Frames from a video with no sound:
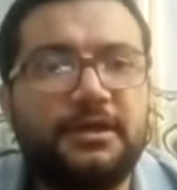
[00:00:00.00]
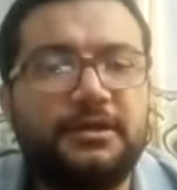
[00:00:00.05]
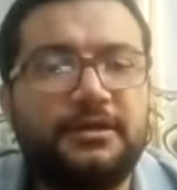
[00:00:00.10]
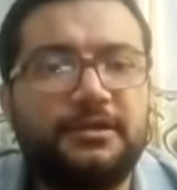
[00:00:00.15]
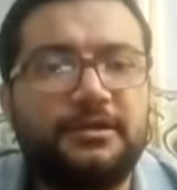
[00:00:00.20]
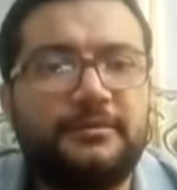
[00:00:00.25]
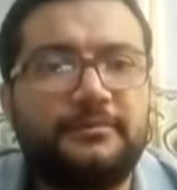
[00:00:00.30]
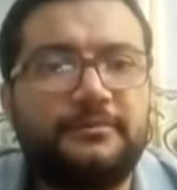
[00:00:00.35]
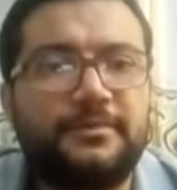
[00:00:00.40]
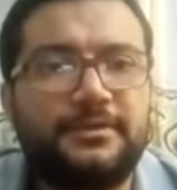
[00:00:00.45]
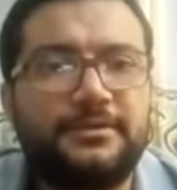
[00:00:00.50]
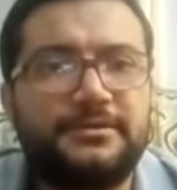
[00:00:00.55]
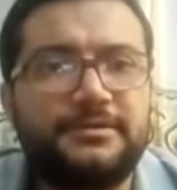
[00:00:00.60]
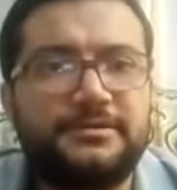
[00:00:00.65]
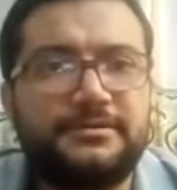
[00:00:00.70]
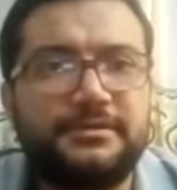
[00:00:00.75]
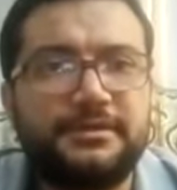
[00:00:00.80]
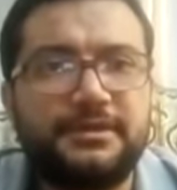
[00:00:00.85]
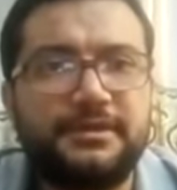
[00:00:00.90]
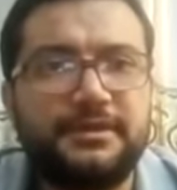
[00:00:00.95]
Number
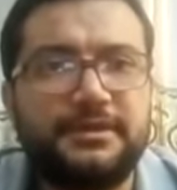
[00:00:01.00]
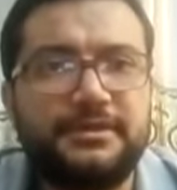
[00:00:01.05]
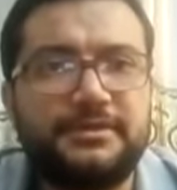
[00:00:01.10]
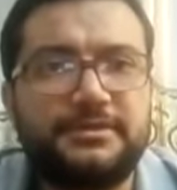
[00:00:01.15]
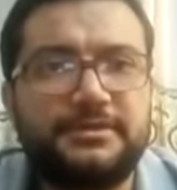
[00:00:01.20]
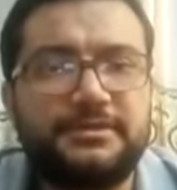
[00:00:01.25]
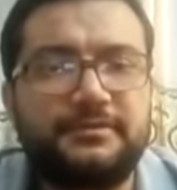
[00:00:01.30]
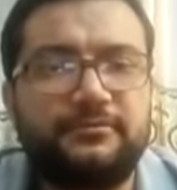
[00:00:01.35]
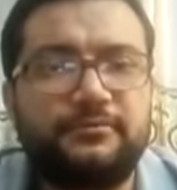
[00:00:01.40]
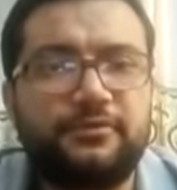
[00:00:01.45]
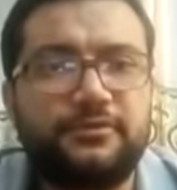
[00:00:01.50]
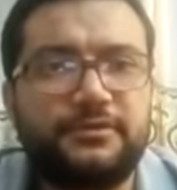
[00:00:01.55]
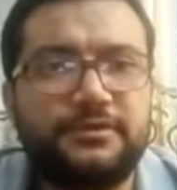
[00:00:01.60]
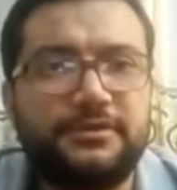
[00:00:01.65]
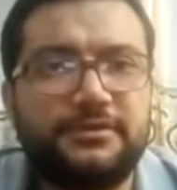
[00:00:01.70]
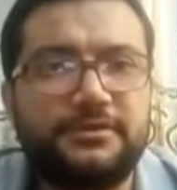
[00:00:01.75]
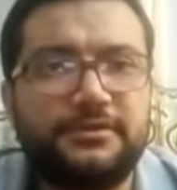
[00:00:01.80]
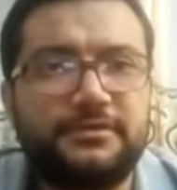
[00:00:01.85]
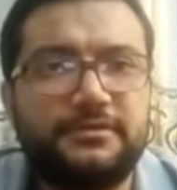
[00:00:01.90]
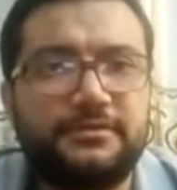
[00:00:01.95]
three is
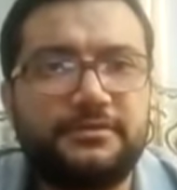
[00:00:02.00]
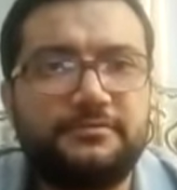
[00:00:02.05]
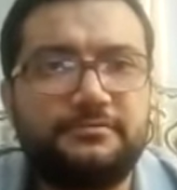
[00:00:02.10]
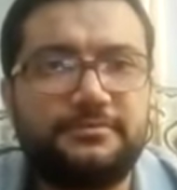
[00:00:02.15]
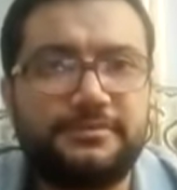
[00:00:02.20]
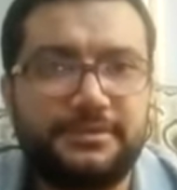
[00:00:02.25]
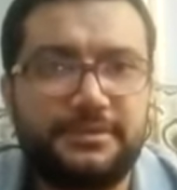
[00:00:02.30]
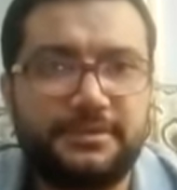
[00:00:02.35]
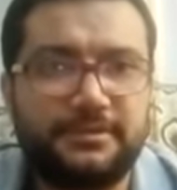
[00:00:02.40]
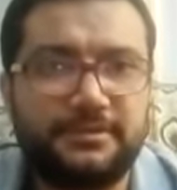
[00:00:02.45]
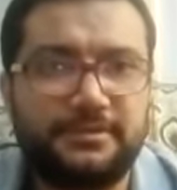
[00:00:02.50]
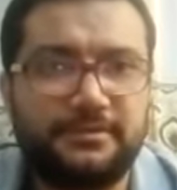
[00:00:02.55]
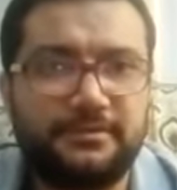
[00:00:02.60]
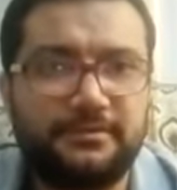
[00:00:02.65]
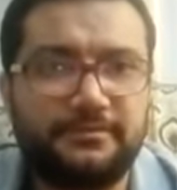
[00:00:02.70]
supporting breathing.